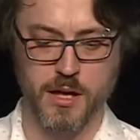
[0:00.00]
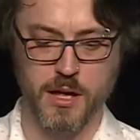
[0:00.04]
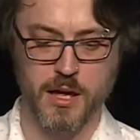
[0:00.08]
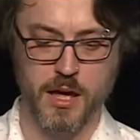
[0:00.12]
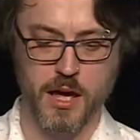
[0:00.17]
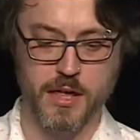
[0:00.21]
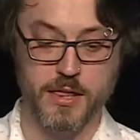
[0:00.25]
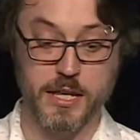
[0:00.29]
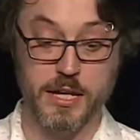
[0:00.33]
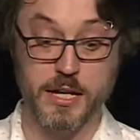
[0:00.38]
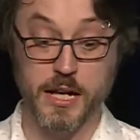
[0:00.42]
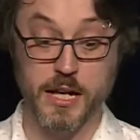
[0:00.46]

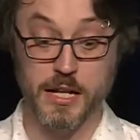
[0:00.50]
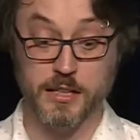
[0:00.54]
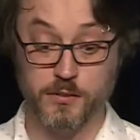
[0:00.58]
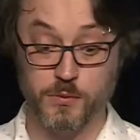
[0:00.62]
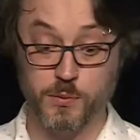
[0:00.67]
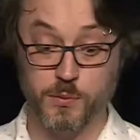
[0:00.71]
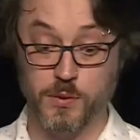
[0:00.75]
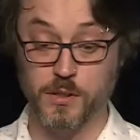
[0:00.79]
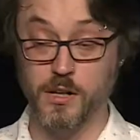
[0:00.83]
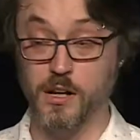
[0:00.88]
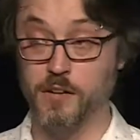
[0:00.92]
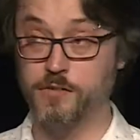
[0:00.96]
And then
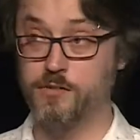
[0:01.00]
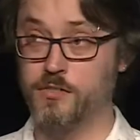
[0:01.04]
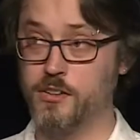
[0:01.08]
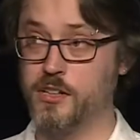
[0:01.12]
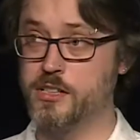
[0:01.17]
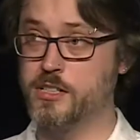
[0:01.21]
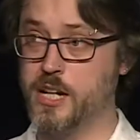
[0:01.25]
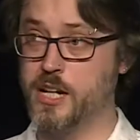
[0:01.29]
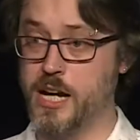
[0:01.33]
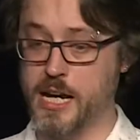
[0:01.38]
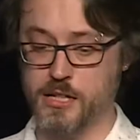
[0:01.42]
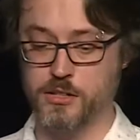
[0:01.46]
next, we'll offer a
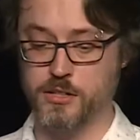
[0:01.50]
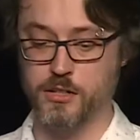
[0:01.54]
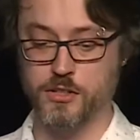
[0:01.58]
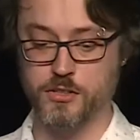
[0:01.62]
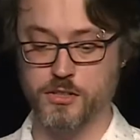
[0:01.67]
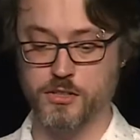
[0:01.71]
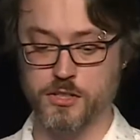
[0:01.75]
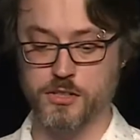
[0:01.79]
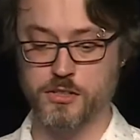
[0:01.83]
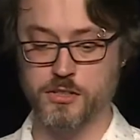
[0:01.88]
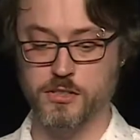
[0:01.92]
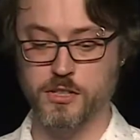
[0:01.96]

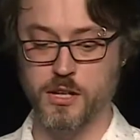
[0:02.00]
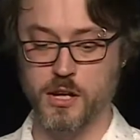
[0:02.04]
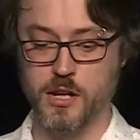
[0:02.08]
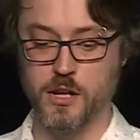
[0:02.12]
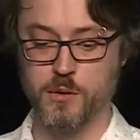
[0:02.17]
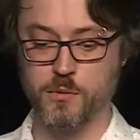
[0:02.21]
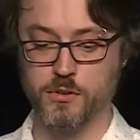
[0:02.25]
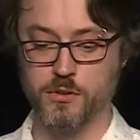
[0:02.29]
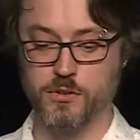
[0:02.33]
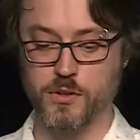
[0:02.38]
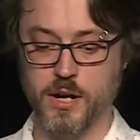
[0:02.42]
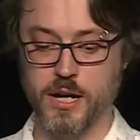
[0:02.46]
diagnosis.
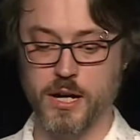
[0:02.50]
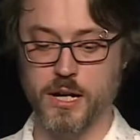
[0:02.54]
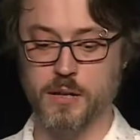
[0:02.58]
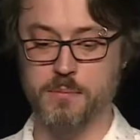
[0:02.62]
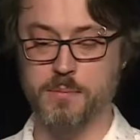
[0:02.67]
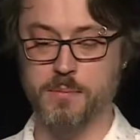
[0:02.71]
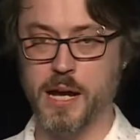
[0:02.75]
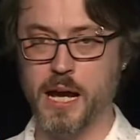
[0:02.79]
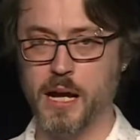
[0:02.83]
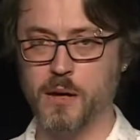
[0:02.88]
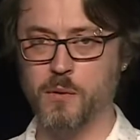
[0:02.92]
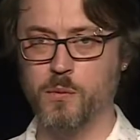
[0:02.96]
We'll try and
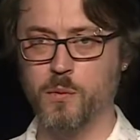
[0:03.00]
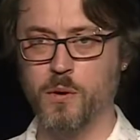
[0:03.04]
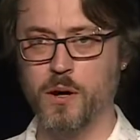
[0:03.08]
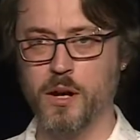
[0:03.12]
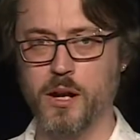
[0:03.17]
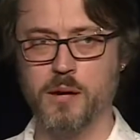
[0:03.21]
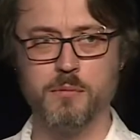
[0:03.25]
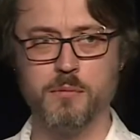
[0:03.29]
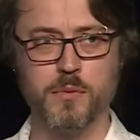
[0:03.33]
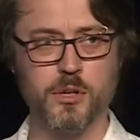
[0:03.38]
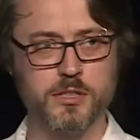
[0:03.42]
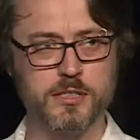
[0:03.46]
unpack
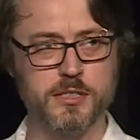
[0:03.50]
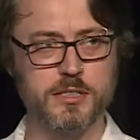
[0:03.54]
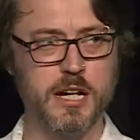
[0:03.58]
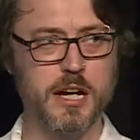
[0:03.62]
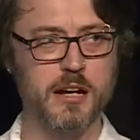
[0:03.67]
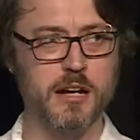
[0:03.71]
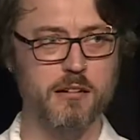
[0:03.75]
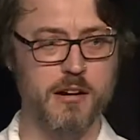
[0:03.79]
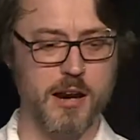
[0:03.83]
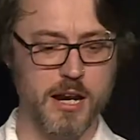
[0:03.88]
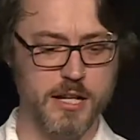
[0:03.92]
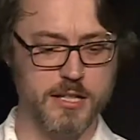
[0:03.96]
what a modern
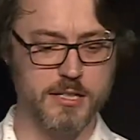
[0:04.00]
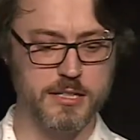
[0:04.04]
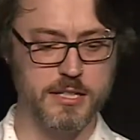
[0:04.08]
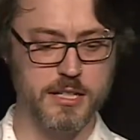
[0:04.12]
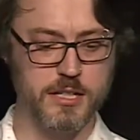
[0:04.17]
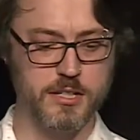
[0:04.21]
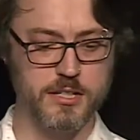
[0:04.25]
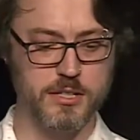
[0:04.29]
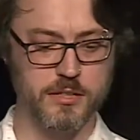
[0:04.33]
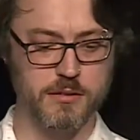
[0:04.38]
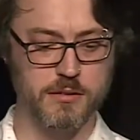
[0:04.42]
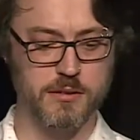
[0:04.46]
data
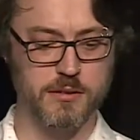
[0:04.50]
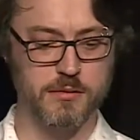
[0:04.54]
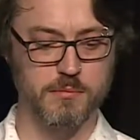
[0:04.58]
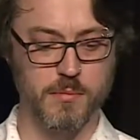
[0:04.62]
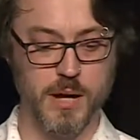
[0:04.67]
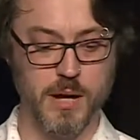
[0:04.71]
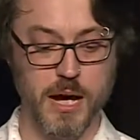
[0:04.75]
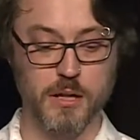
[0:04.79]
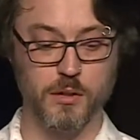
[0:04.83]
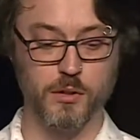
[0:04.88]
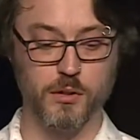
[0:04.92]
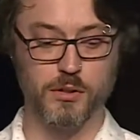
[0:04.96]
architecture
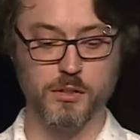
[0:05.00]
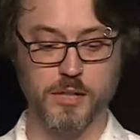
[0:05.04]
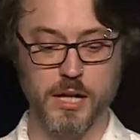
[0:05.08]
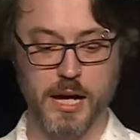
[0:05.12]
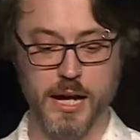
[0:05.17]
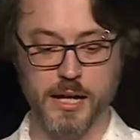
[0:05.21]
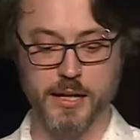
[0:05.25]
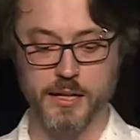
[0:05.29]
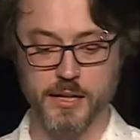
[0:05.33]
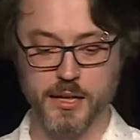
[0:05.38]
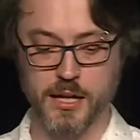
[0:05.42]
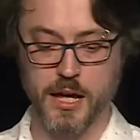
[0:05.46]
might look
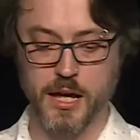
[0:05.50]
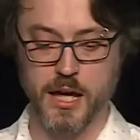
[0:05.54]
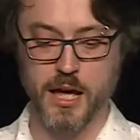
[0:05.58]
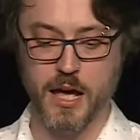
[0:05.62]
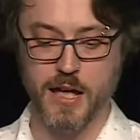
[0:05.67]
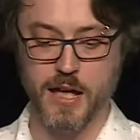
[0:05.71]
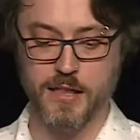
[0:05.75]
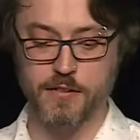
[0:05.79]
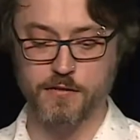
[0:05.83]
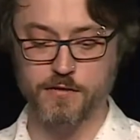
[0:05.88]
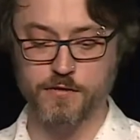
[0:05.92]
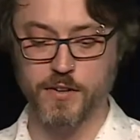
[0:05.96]
like.
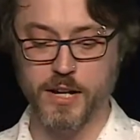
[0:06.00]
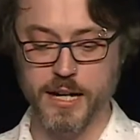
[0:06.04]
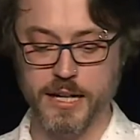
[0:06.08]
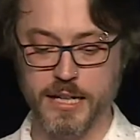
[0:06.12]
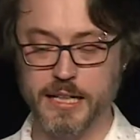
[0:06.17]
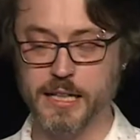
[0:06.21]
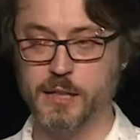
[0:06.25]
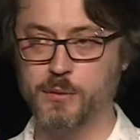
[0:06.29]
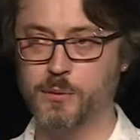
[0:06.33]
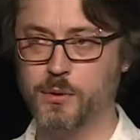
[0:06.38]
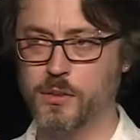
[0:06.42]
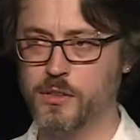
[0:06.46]
And then
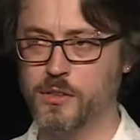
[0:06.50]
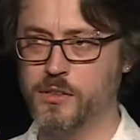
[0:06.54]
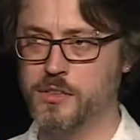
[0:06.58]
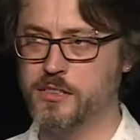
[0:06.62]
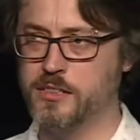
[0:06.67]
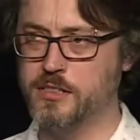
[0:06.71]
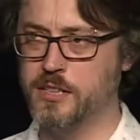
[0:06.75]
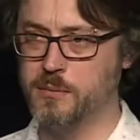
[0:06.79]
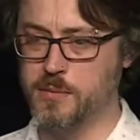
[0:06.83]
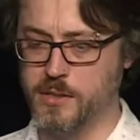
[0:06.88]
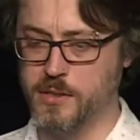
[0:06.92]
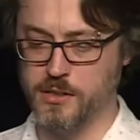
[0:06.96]
finally, we'll look at
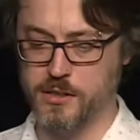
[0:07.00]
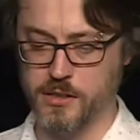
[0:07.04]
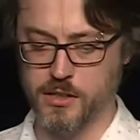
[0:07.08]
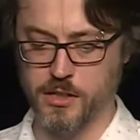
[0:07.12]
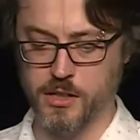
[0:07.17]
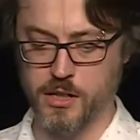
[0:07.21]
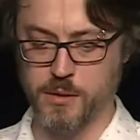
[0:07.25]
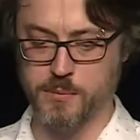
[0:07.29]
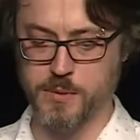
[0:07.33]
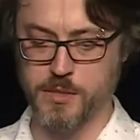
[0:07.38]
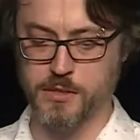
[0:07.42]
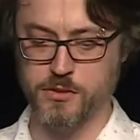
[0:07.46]
some of the
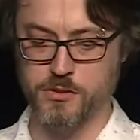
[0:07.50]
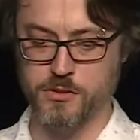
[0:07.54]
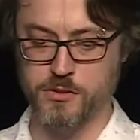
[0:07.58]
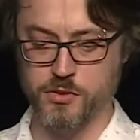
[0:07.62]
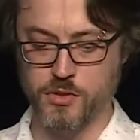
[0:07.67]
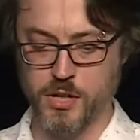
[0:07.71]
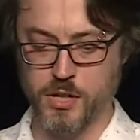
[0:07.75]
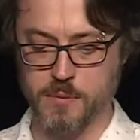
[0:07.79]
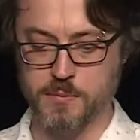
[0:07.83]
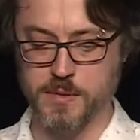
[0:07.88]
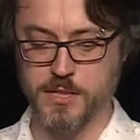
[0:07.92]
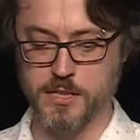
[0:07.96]
common
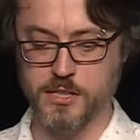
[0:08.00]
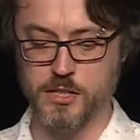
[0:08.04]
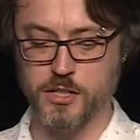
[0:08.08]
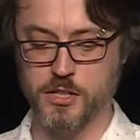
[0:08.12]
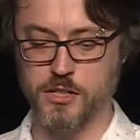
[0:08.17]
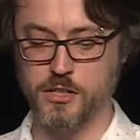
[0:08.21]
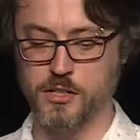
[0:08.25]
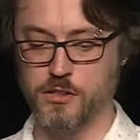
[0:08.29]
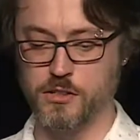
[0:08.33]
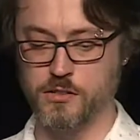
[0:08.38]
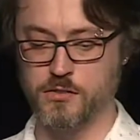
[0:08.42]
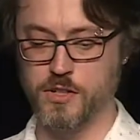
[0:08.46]
treatments you
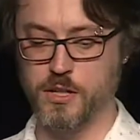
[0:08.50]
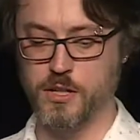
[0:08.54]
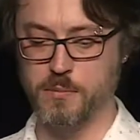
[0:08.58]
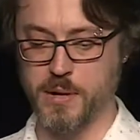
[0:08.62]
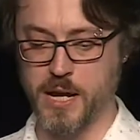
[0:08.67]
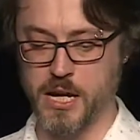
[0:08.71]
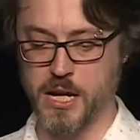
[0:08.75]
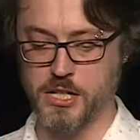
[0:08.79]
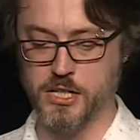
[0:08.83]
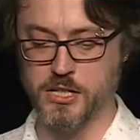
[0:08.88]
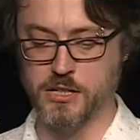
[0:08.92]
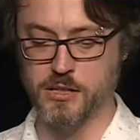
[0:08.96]
can use for your
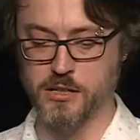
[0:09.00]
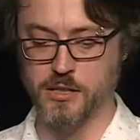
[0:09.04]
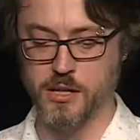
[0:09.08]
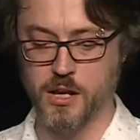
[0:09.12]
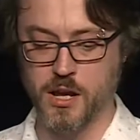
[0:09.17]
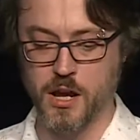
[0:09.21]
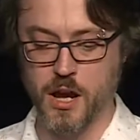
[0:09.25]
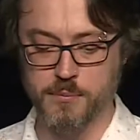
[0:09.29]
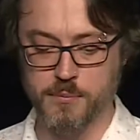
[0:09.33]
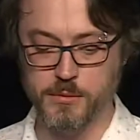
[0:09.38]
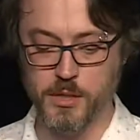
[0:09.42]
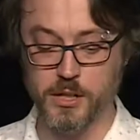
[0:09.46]
patient.
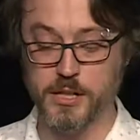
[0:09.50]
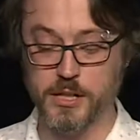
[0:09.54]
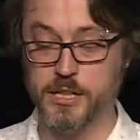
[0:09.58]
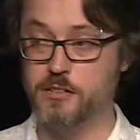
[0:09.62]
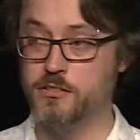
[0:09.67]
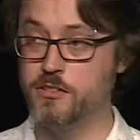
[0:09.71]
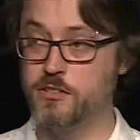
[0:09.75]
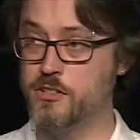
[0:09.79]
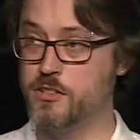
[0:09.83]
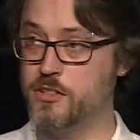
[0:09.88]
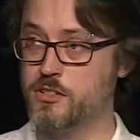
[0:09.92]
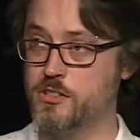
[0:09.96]
I'm going to
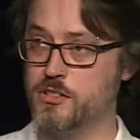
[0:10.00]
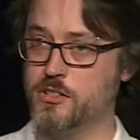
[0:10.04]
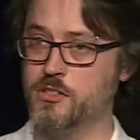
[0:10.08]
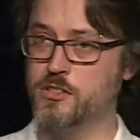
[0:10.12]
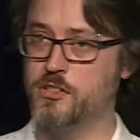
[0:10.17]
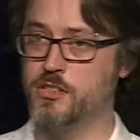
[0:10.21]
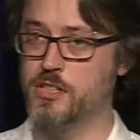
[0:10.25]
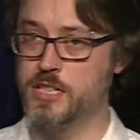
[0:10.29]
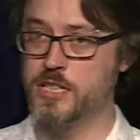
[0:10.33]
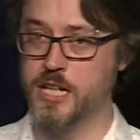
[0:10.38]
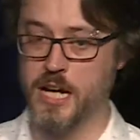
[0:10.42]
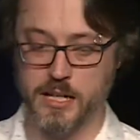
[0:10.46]
introduce you
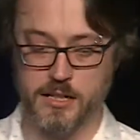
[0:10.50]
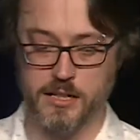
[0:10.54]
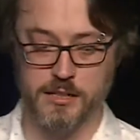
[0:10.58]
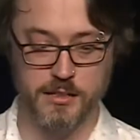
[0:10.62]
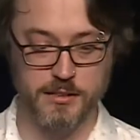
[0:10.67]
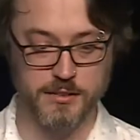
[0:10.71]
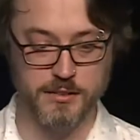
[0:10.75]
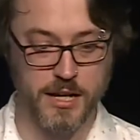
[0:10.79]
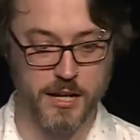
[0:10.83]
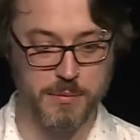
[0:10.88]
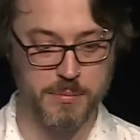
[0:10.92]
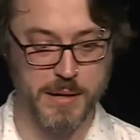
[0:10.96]
to the
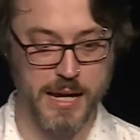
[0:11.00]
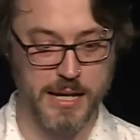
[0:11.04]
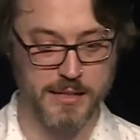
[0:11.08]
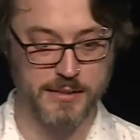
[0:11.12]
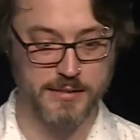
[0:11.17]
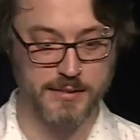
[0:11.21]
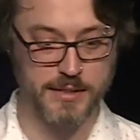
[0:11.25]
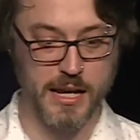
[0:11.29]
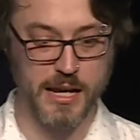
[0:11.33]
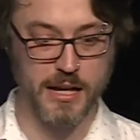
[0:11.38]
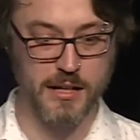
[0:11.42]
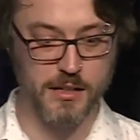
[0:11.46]
data
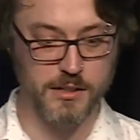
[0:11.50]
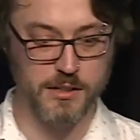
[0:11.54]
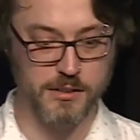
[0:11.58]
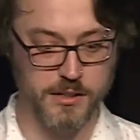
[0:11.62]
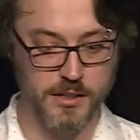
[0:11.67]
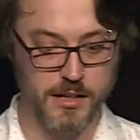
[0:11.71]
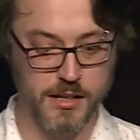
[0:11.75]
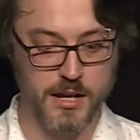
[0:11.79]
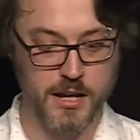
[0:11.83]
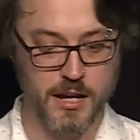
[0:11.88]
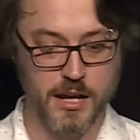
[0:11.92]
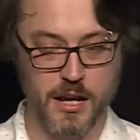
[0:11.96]
patterns catalog,
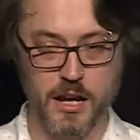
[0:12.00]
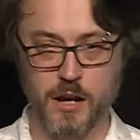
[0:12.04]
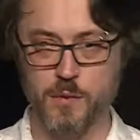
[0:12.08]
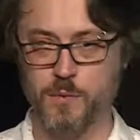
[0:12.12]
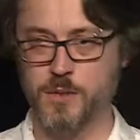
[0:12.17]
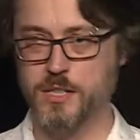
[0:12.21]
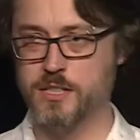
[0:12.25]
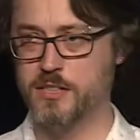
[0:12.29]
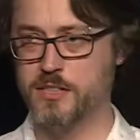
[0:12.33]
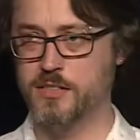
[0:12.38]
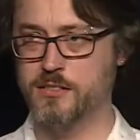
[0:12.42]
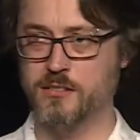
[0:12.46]

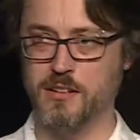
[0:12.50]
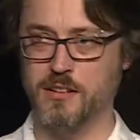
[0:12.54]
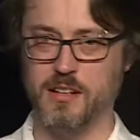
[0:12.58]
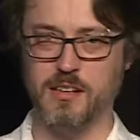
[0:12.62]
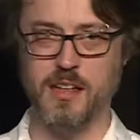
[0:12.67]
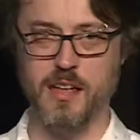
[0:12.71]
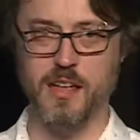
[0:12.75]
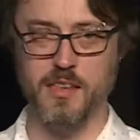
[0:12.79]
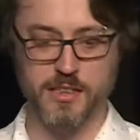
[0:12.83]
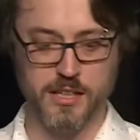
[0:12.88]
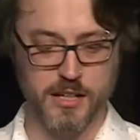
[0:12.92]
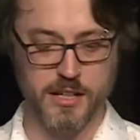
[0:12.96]
which is
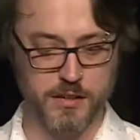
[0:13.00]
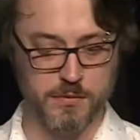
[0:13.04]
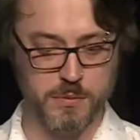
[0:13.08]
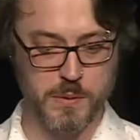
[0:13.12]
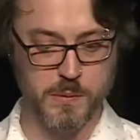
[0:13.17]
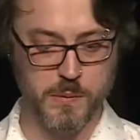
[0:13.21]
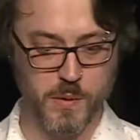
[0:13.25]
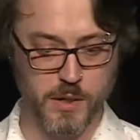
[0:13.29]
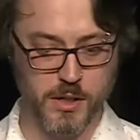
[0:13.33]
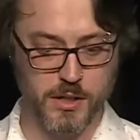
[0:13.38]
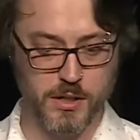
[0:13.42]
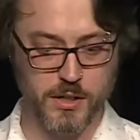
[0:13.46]
a thing I've
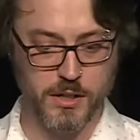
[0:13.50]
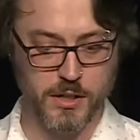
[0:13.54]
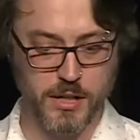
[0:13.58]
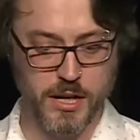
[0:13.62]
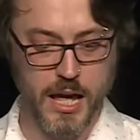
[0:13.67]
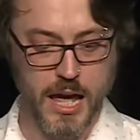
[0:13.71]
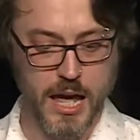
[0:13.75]
been working on,